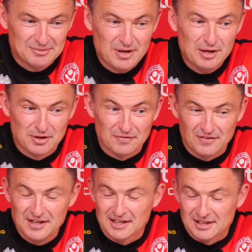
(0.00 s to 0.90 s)
Maybe the
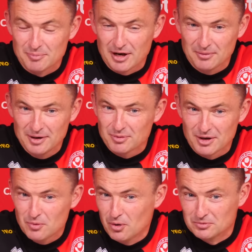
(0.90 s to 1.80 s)
feeling about it, but
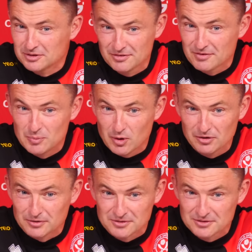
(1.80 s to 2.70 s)
it won't. It's 3
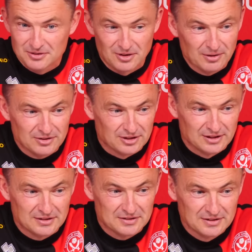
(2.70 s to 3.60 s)
points. You know, I
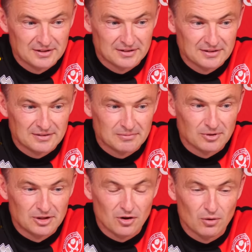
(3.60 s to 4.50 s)
think
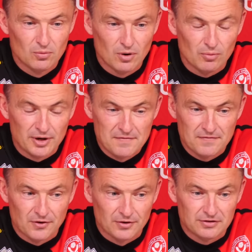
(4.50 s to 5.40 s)
we know what we're in
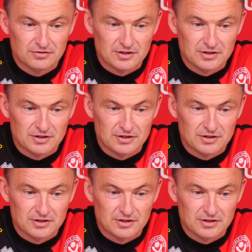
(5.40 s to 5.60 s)
for this